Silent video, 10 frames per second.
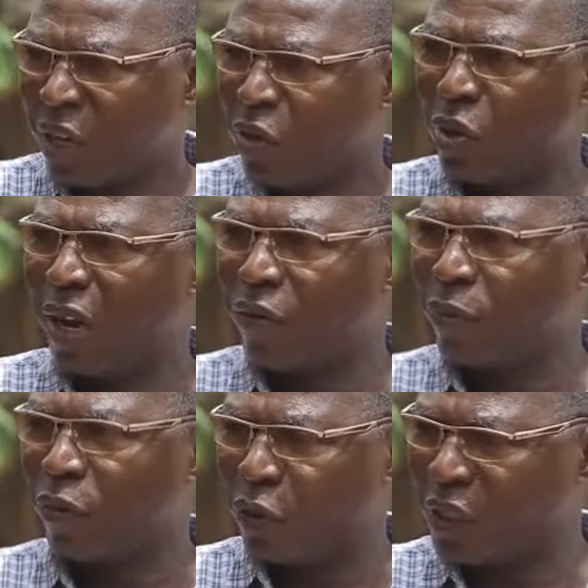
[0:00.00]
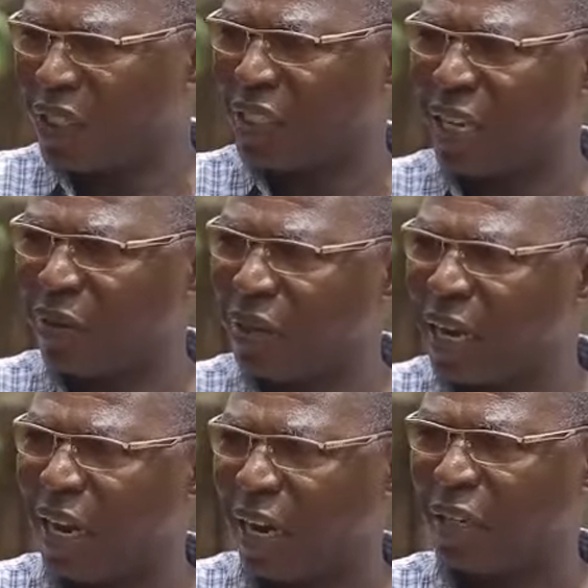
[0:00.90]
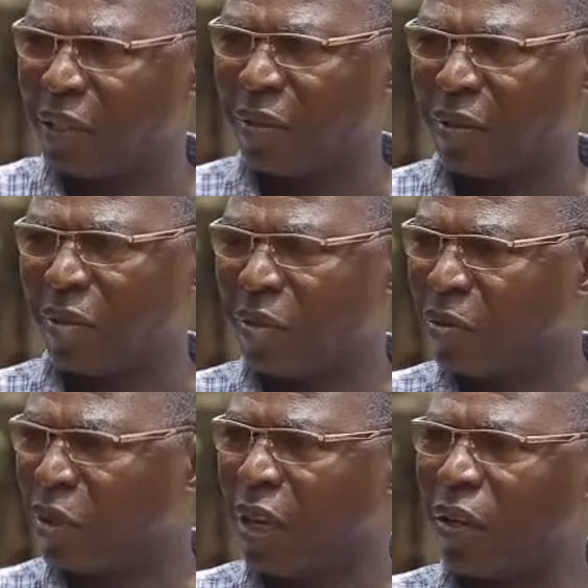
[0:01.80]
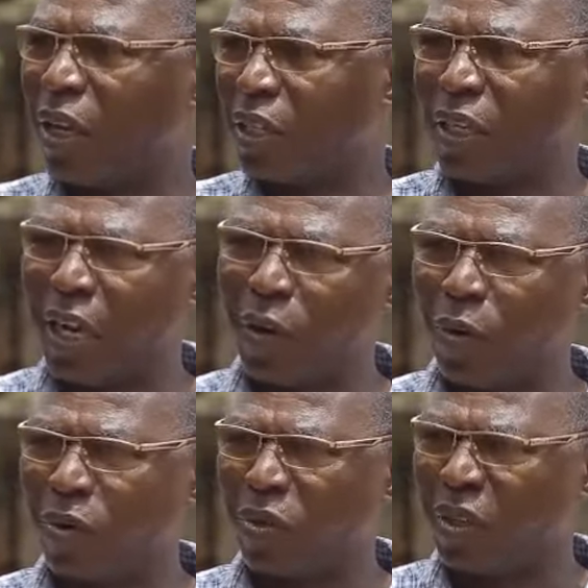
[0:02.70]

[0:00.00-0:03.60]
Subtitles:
How can you have up to 46,000 naira without letting her